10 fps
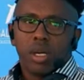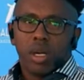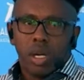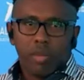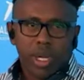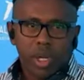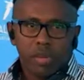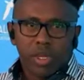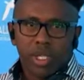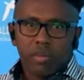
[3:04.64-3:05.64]
by
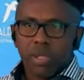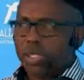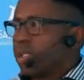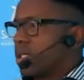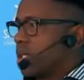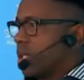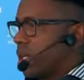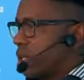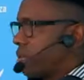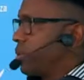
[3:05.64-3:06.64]
opening a business, and
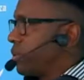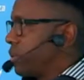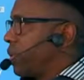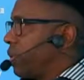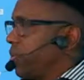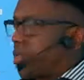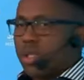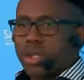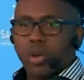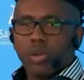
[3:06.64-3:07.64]
then you
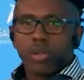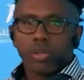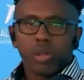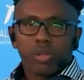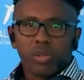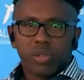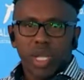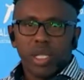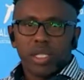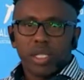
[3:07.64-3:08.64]
obviously go and you quote and you
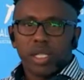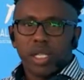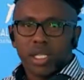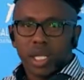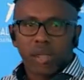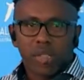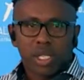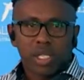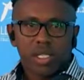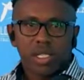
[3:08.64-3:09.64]
tender, and that is how you
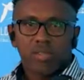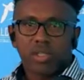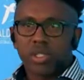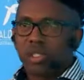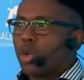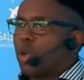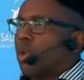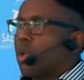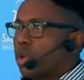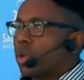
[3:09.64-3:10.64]
sell a service,
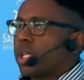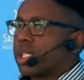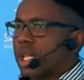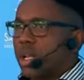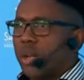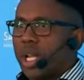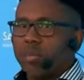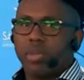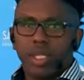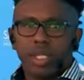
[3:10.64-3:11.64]
or you can sell your
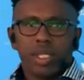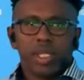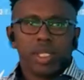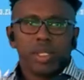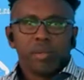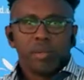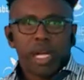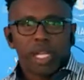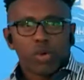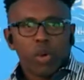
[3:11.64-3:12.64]
labor
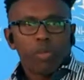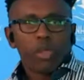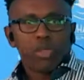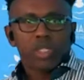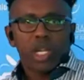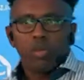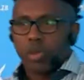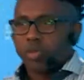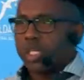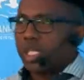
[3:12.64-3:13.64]
by equipping
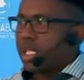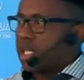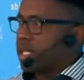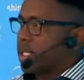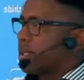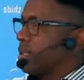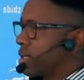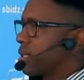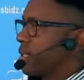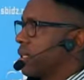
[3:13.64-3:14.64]
yourself with particular
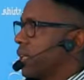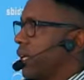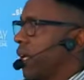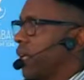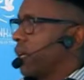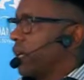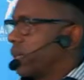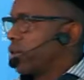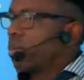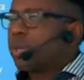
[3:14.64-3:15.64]
skills and
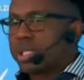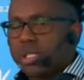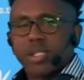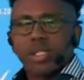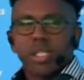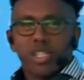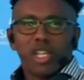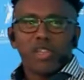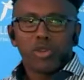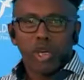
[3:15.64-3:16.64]
competencies, and
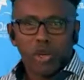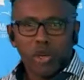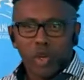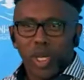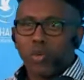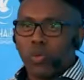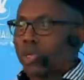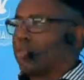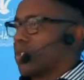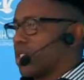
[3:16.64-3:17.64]
then you go and
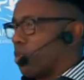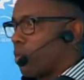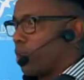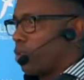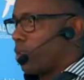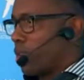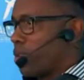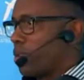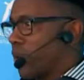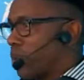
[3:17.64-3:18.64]
work for someone who
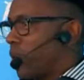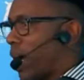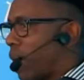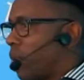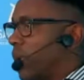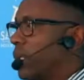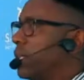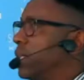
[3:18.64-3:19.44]
pays you a rate per hour.